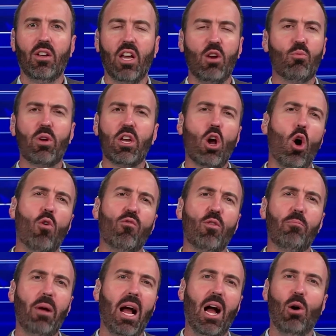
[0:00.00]
And we
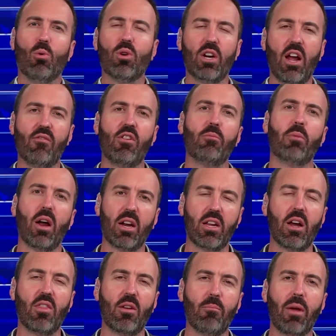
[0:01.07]
overpowered
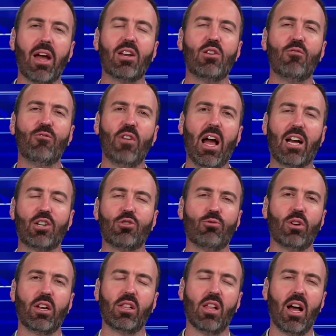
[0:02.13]
everybody on the
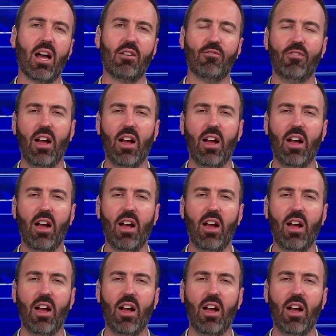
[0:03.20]
manufacturing line.